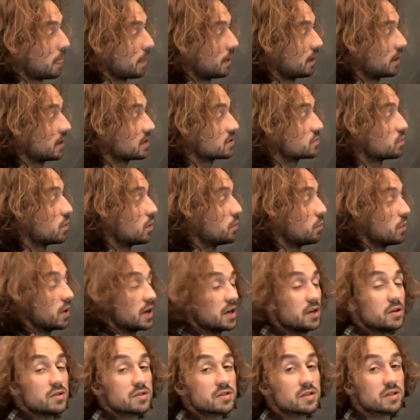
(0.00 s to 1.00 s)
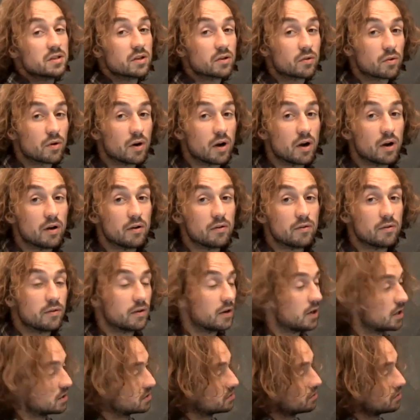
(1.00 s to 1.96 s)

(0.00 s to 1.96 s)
Now that's one way using the graph, uh,